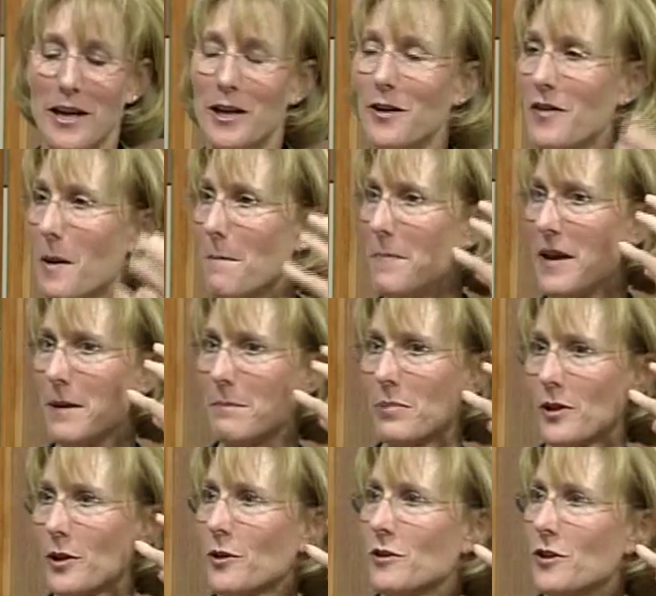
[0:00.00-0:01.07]
You know that big
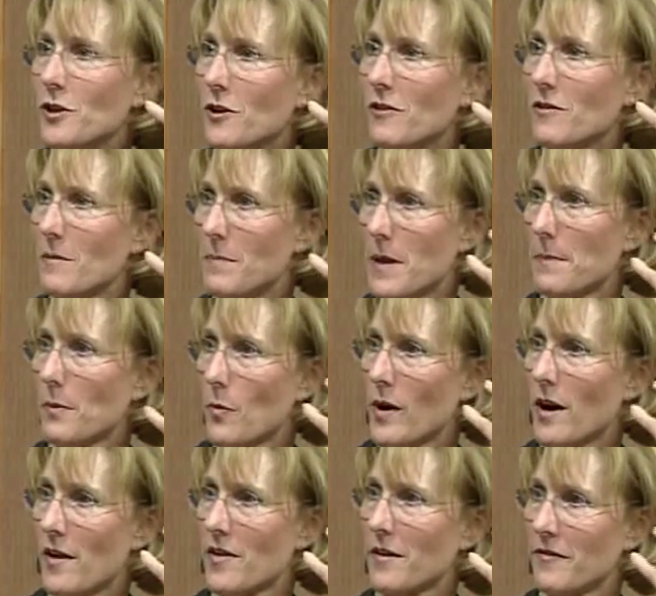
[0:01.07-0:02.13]
Bluetooth that people
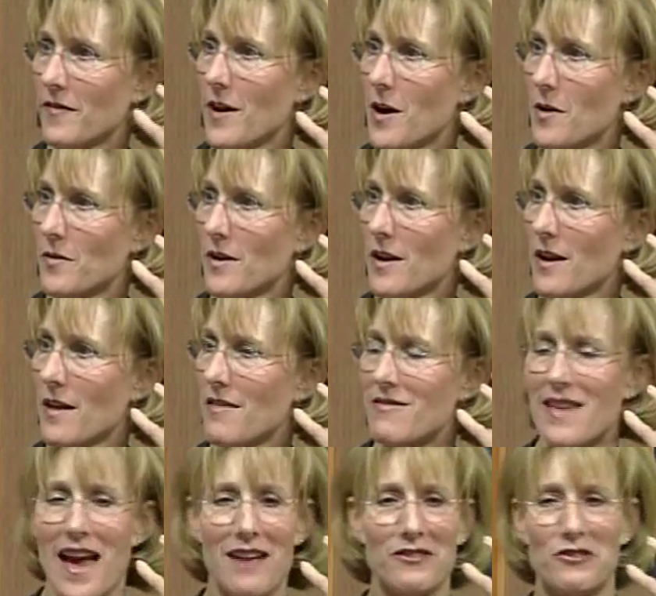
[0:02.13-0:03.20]
wear on their phone?
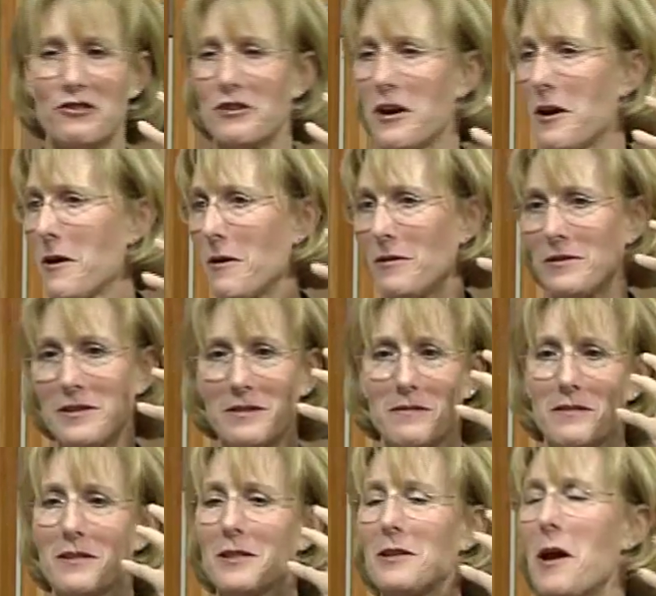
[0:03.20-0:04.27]
That shows
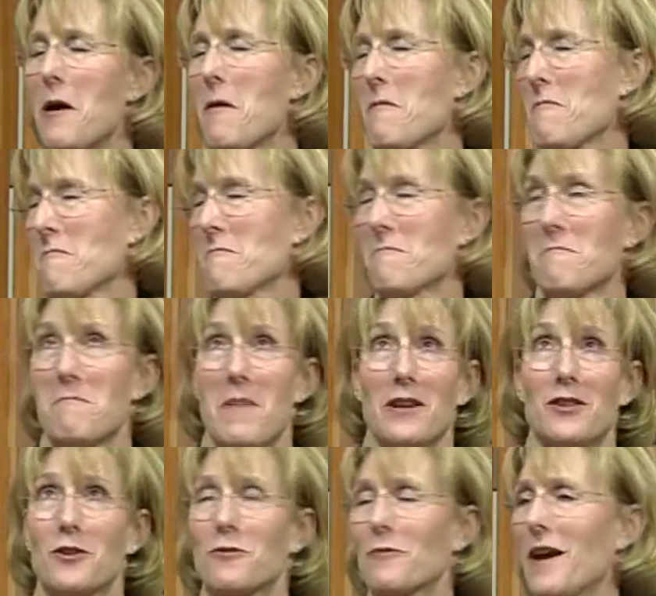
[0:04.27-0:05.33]
so
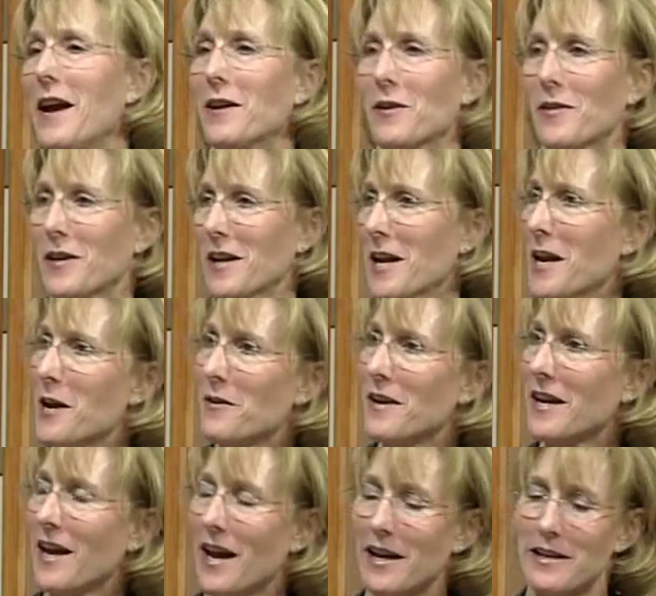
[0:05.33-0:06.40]
much greater than a
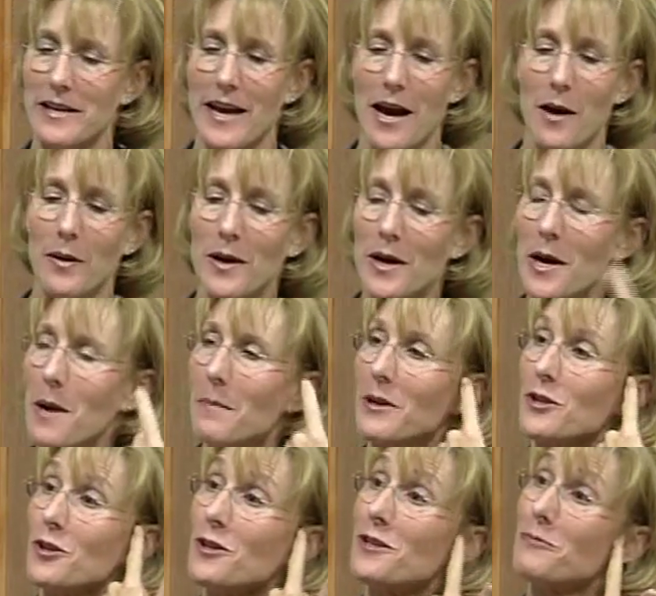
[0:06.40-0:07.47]
hearing aid now.
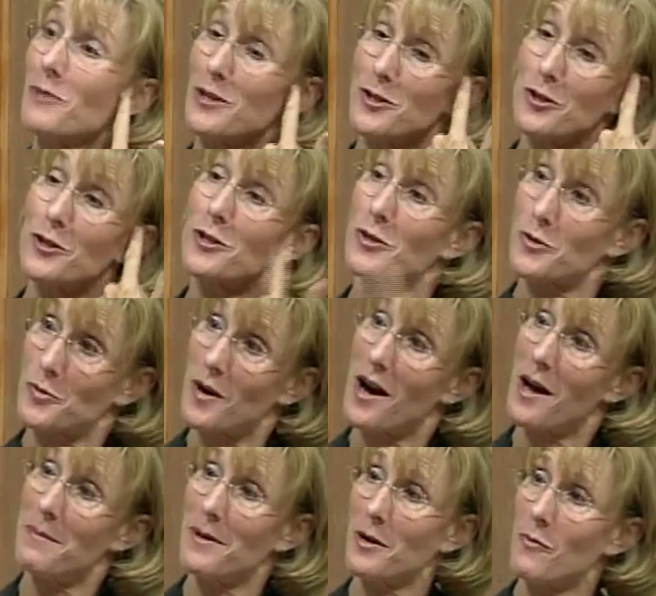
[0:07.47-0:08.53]
But what you're
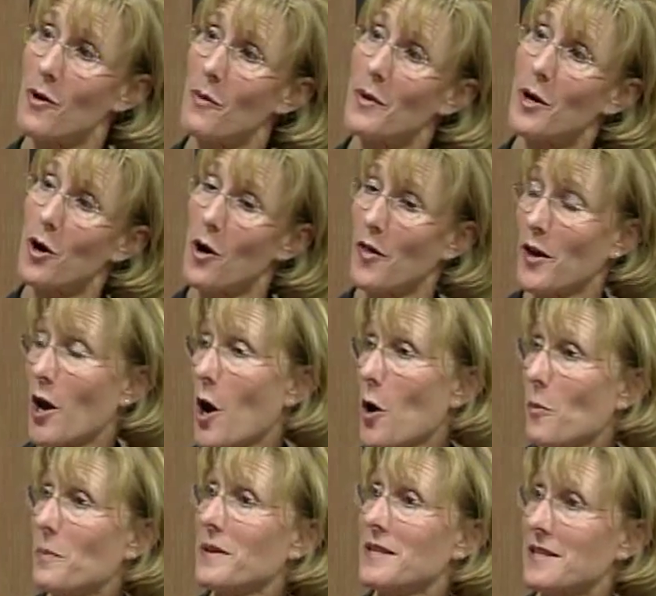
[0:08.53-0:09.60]
describing are what we call the
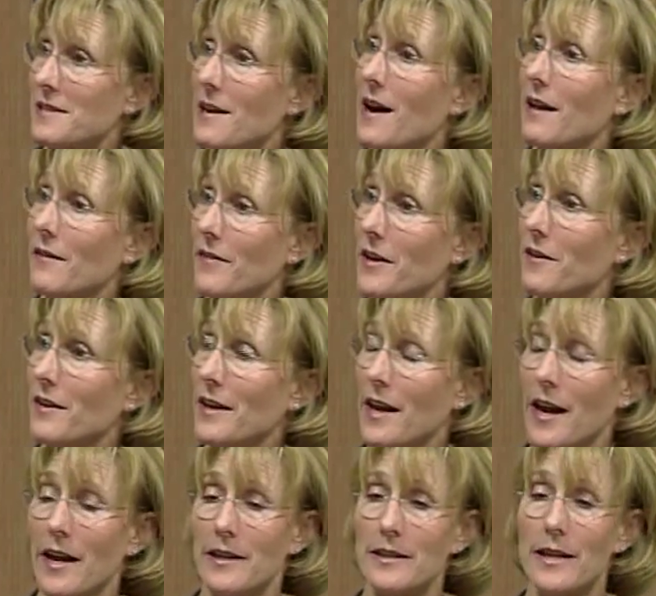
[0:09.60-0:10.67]
open style of hearing
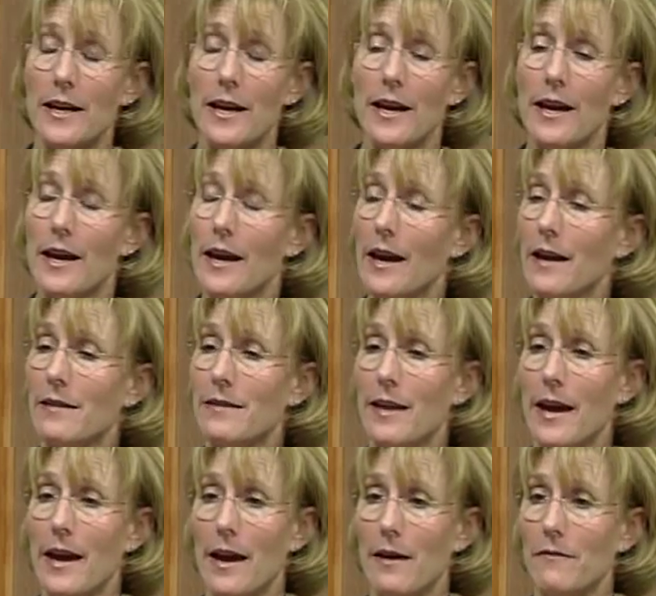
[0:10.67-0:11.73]
aids. And
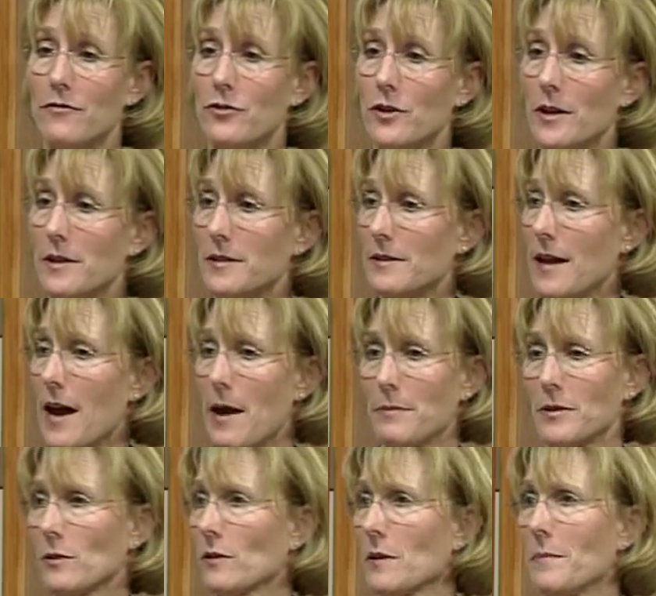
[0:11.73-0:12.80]
they have just
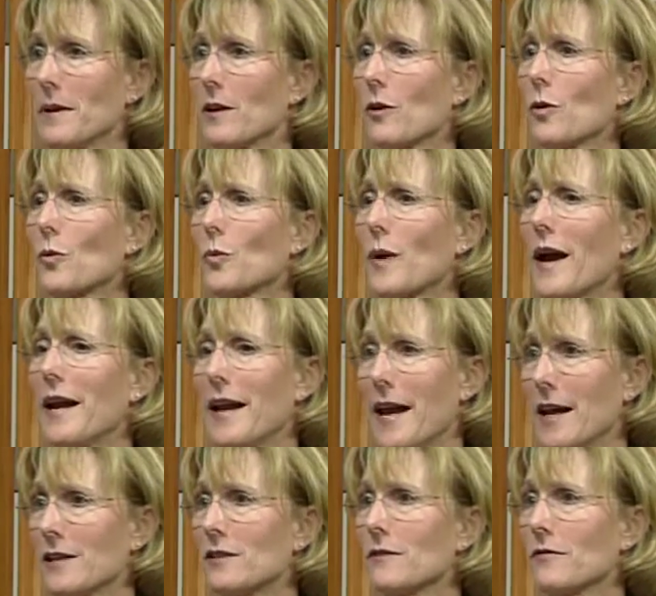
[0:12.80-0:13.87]
absolutely been a great
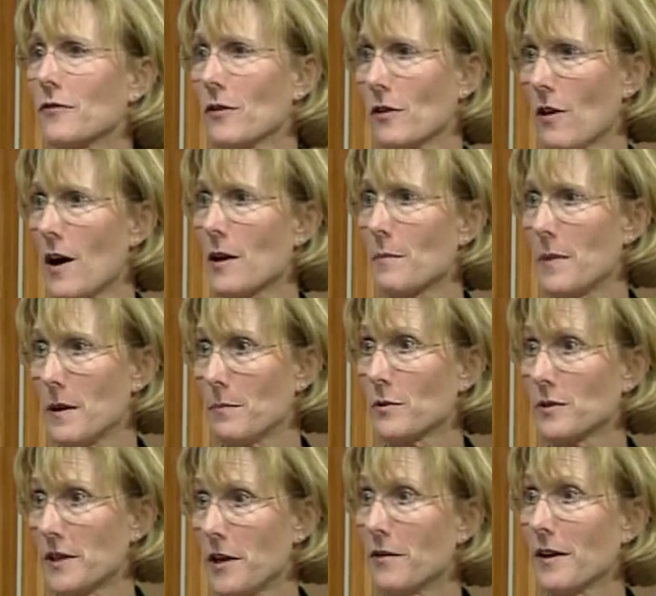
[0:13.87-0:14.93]
answer for a lot of
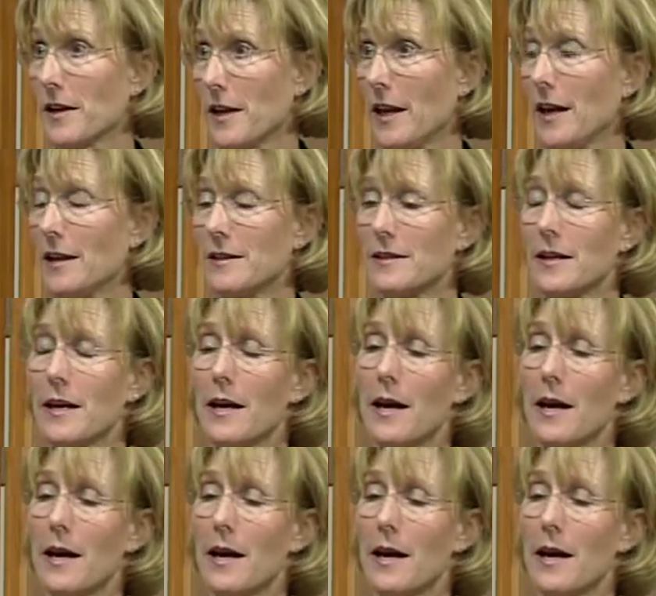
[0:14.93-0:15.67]
people's hearing needs.